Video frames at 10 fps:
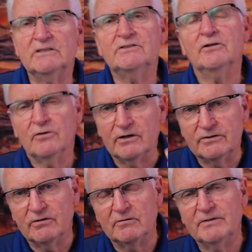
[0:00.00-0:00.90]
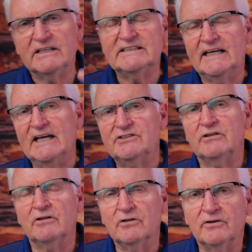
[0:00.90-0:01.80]
the Lord told, because the angel of the
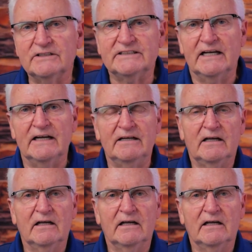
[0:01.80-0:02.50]
Lord said it.